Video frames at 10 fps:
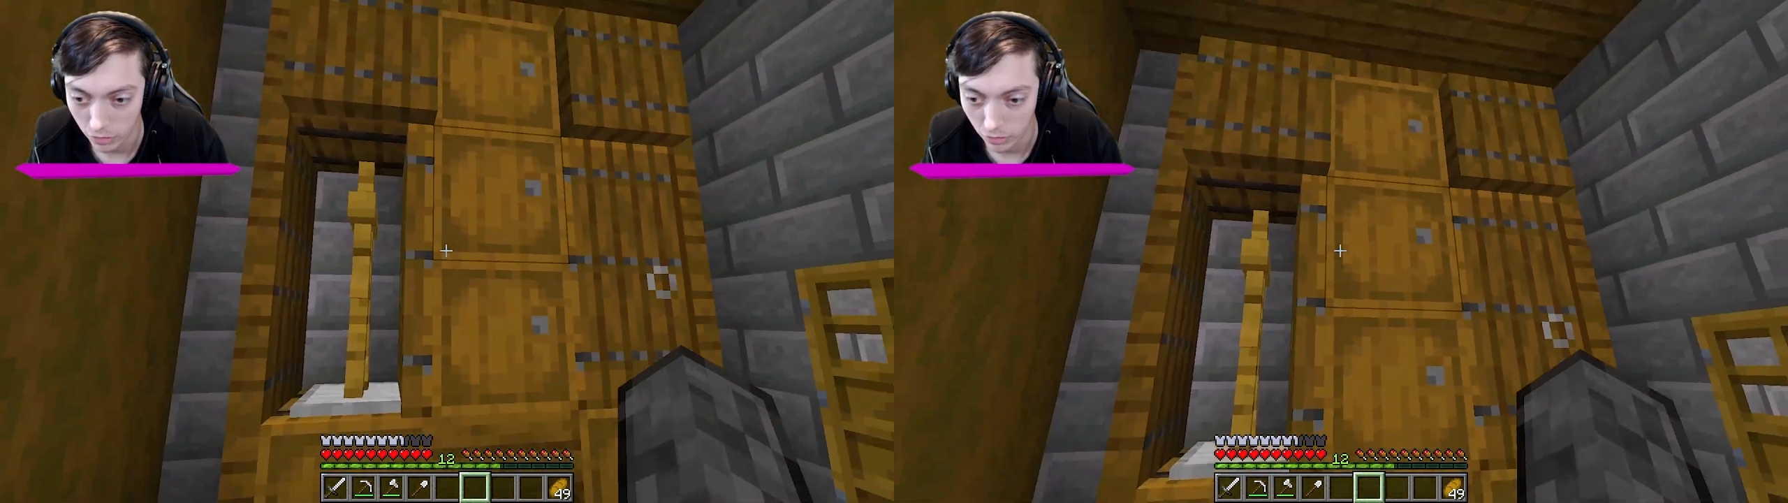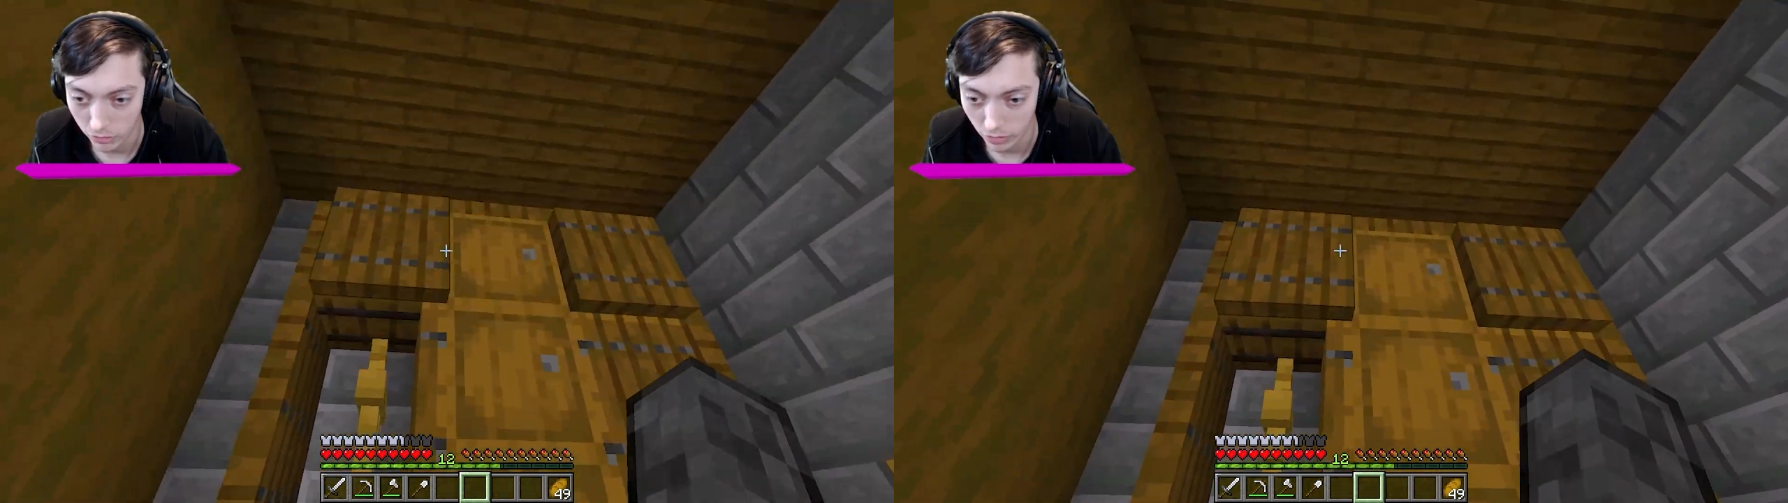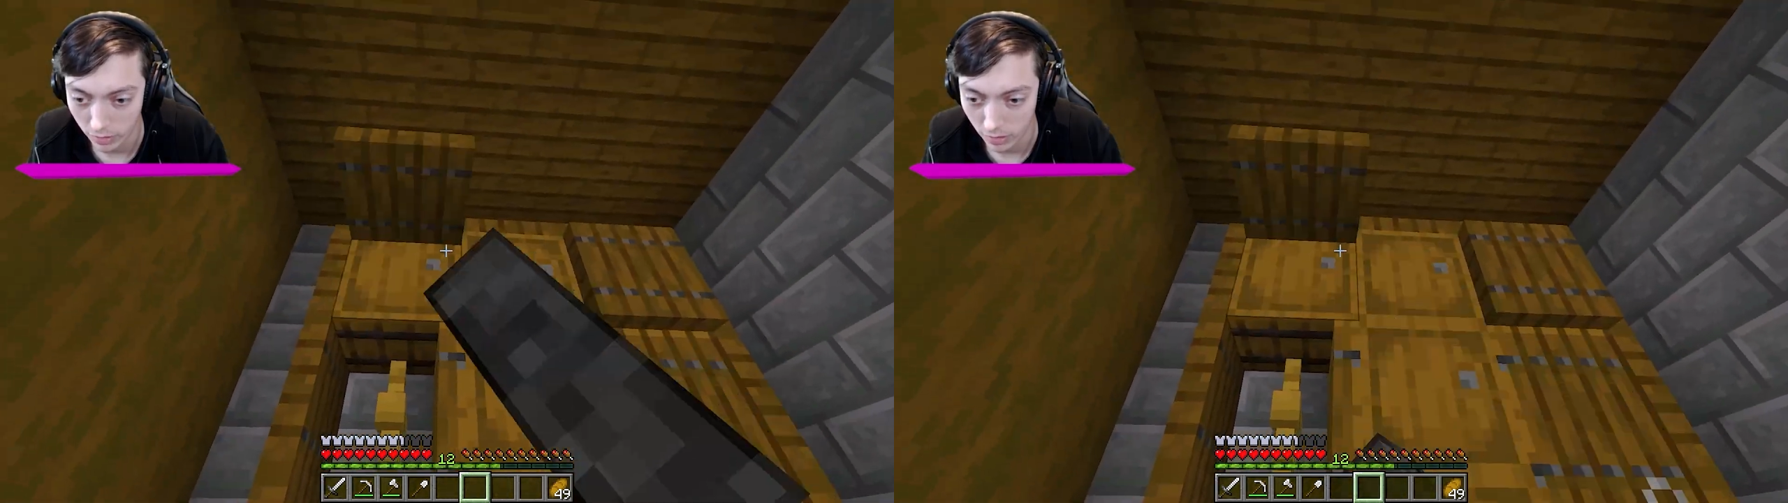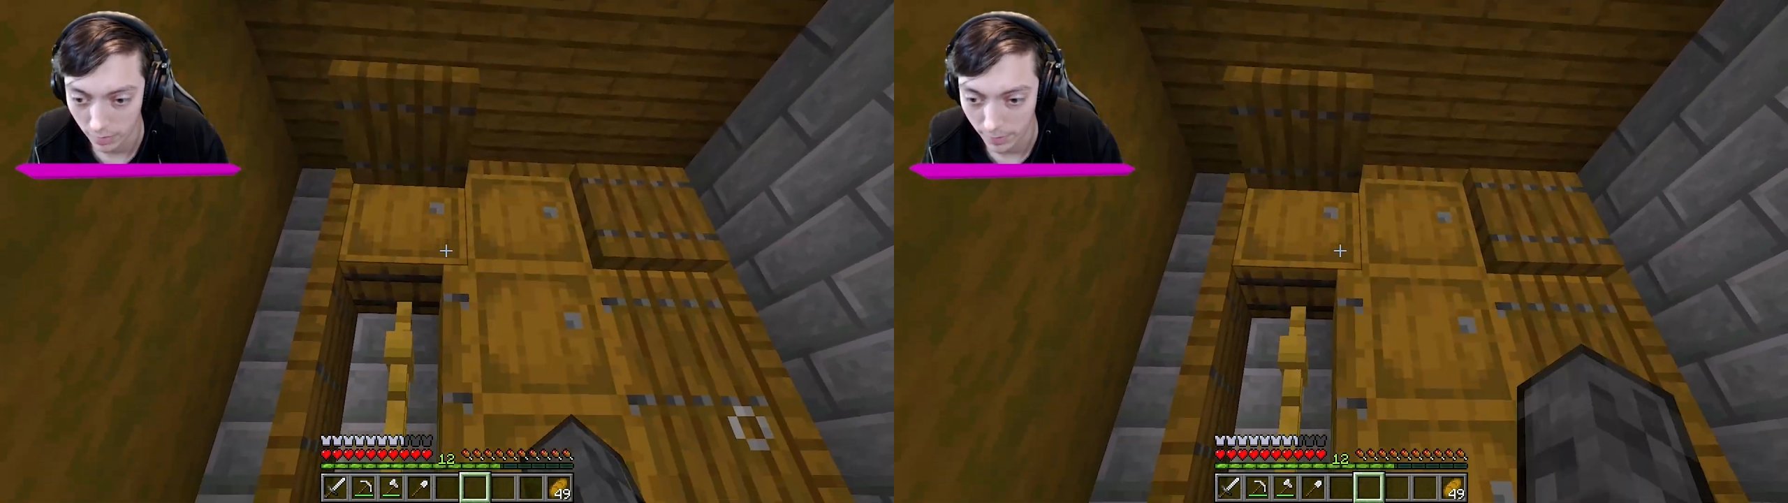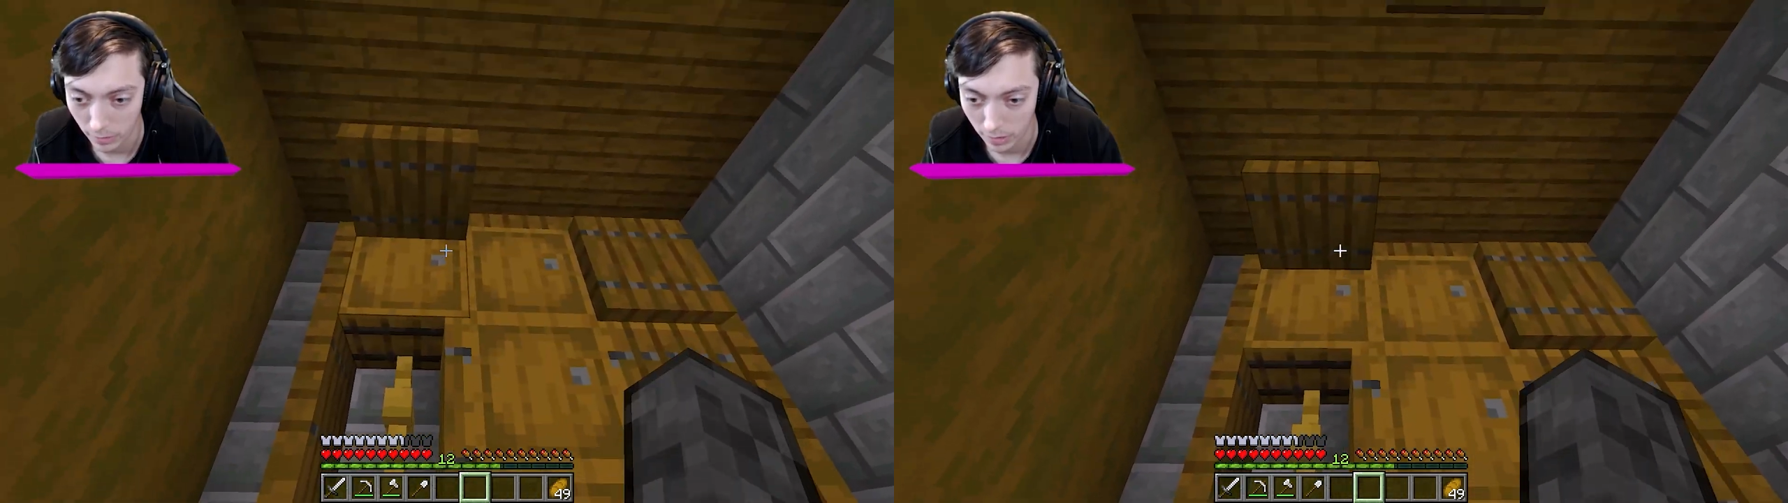just a
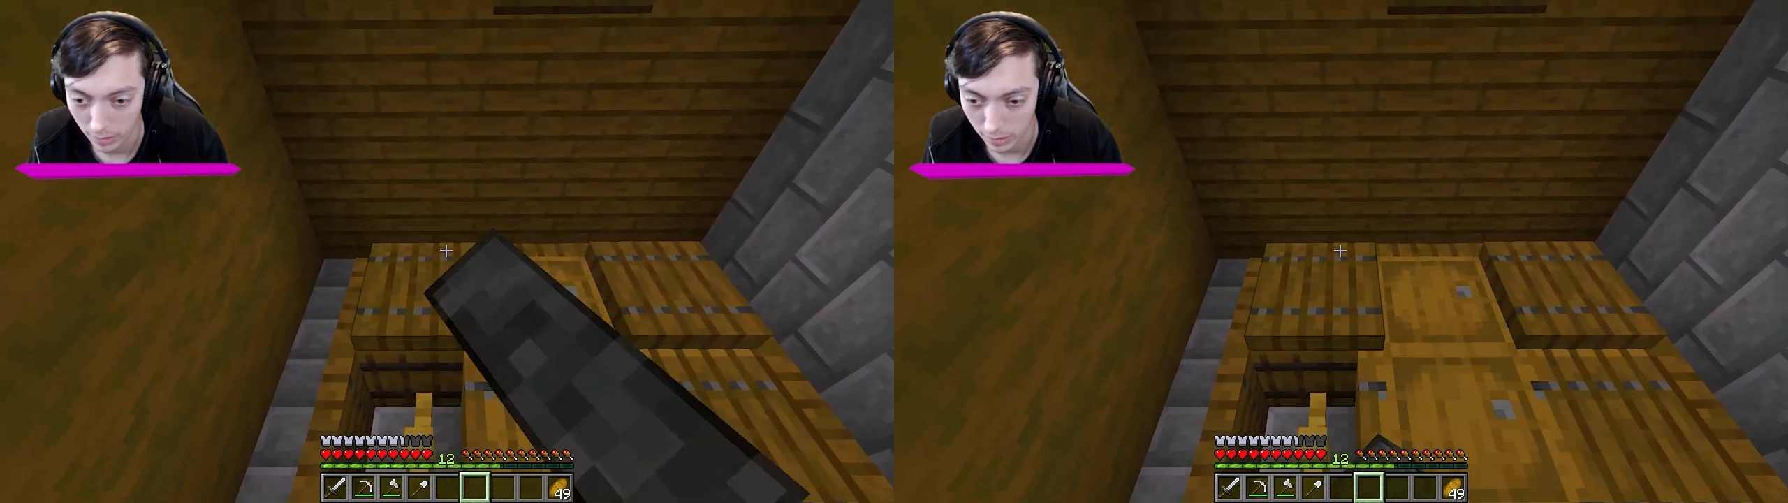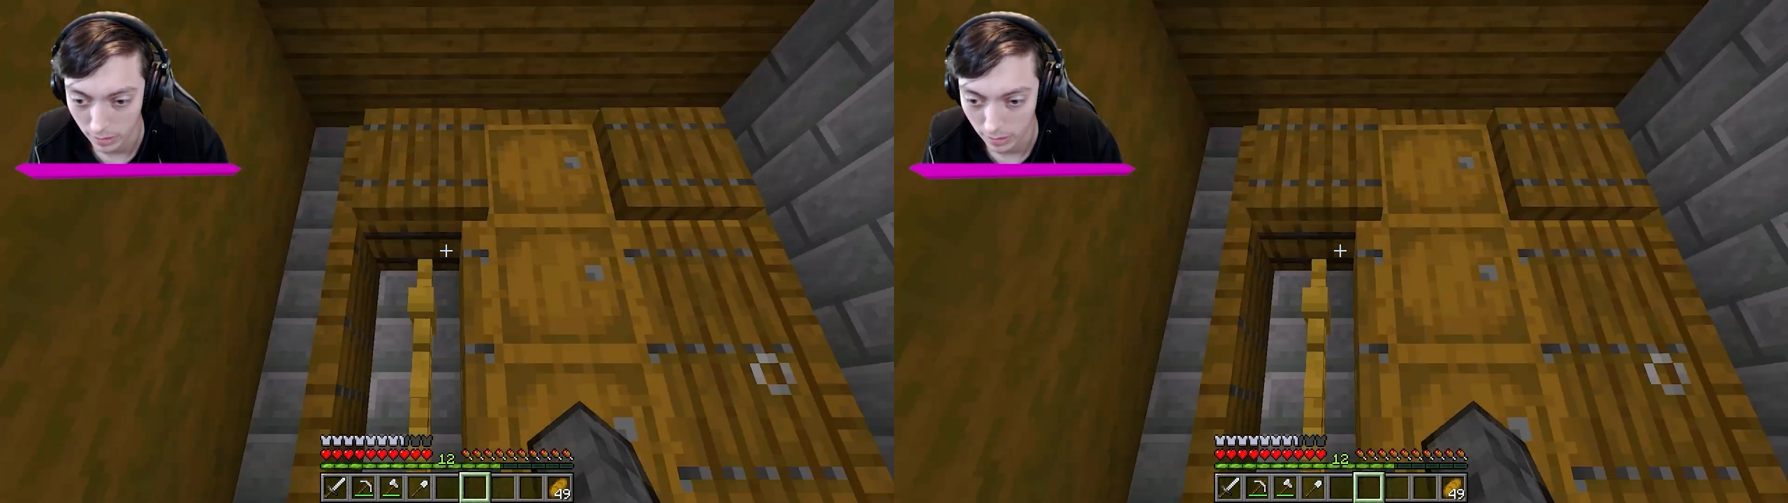bit like a